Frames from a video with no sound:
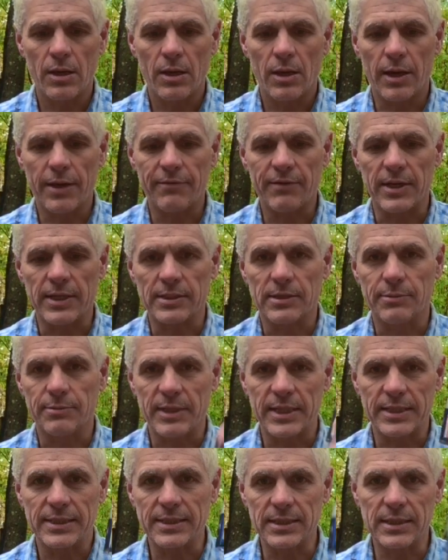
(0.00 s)
I've got some
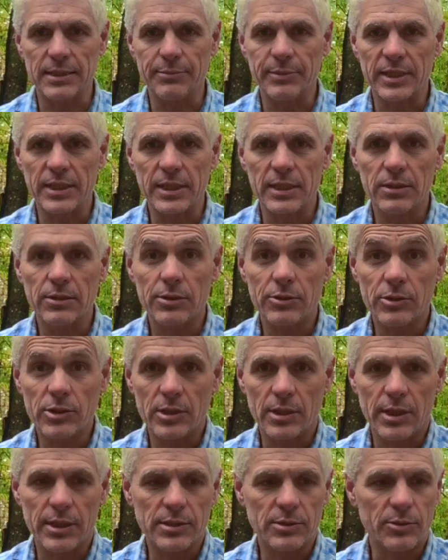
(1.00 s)
nice CBD lotion,
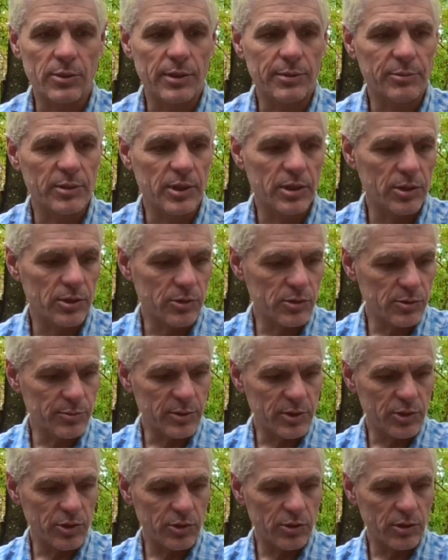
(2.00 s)
that's what I'm going to use,
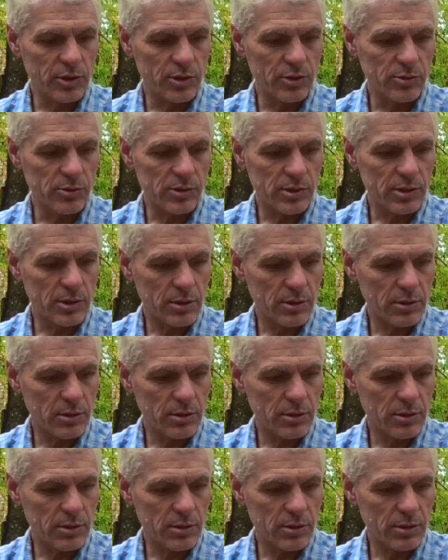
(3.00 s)
but you can use